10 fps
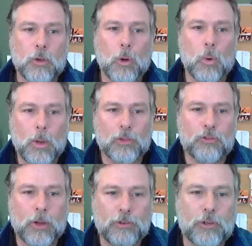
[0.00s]
So while
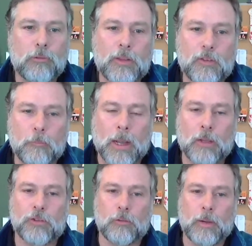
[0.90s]
treasury rates have
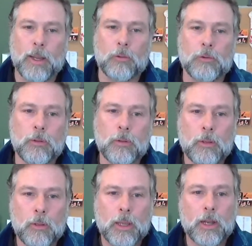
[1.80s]
bounced around
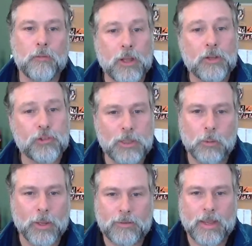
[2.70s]
and
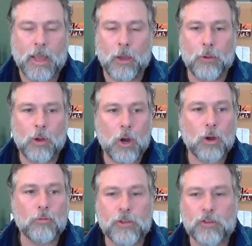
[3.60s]
eventually went down,
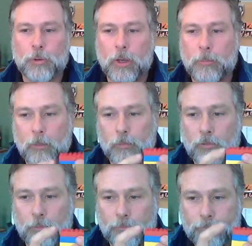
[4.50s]
our risk
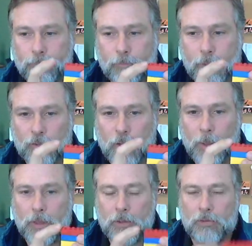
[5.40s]
premiums, this
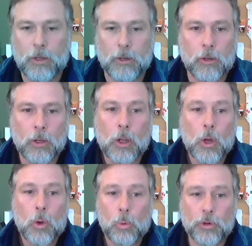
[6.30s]
top piece here,
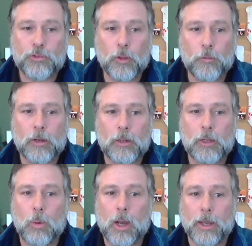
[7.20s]
were still
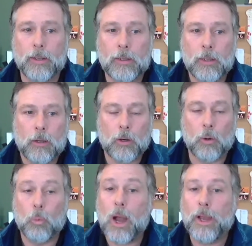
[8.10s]
fairly wide,
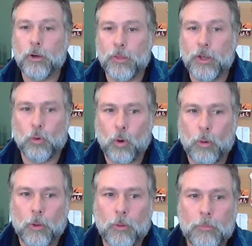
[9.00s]
or wider than
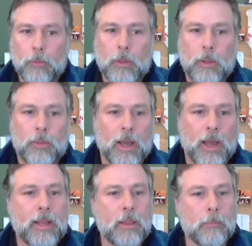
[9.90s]
normal. The
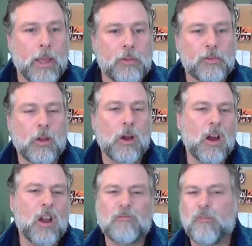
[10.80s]
height of the mess,
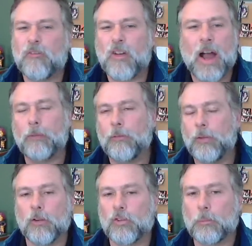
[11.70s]
our
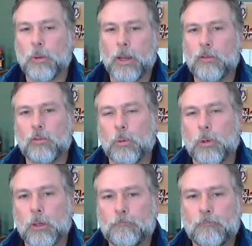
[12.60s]
5-year spreads
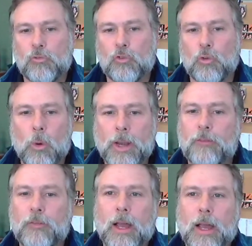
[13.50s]
were
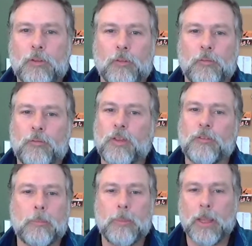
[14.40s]
25 to
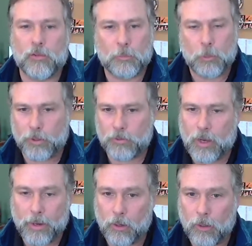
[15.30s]
50 basis points
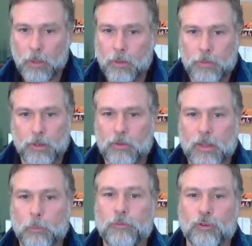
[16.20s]
higher
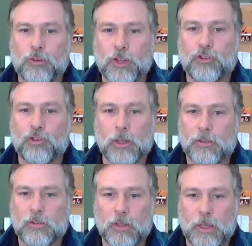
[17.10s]
than we've
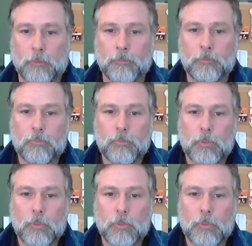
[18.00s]
traditionally seen.